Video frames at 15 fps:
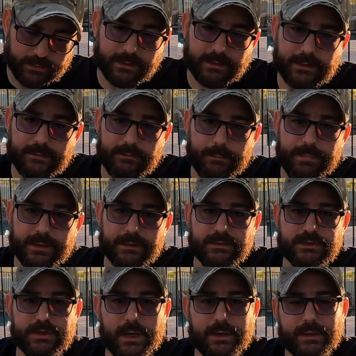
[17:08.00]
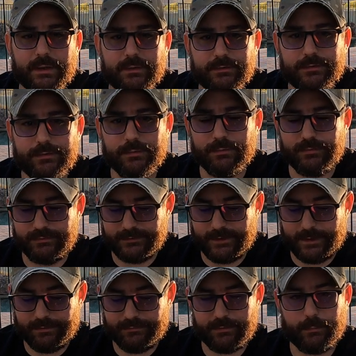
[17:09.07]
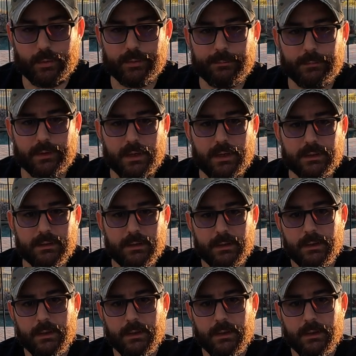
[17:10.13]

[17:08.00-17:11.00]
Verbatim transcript: want to give a big shout out to Seth from ARMOLOQ.